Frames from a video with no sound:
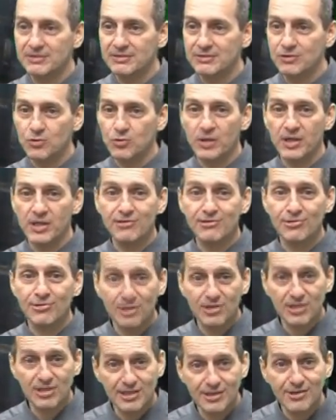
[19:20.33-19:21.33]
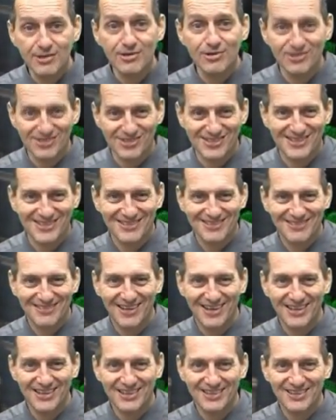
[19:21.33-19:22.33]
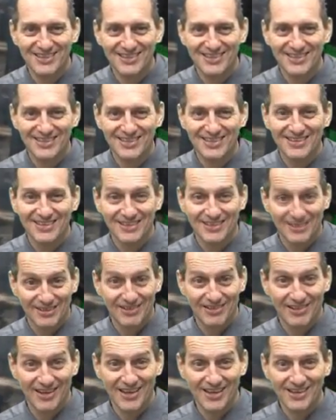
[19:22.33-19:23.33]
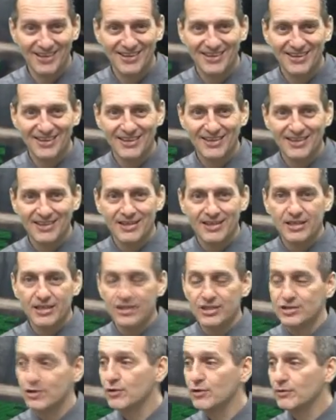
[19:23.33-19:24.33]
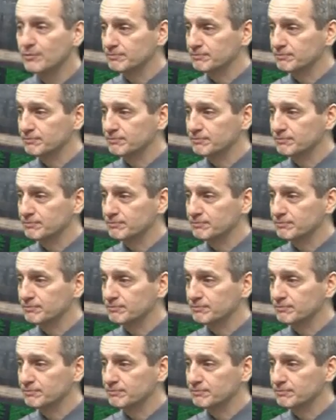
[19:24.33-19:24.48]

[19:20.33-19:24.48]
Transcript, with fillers: 20, 30 years, right? Yeah? So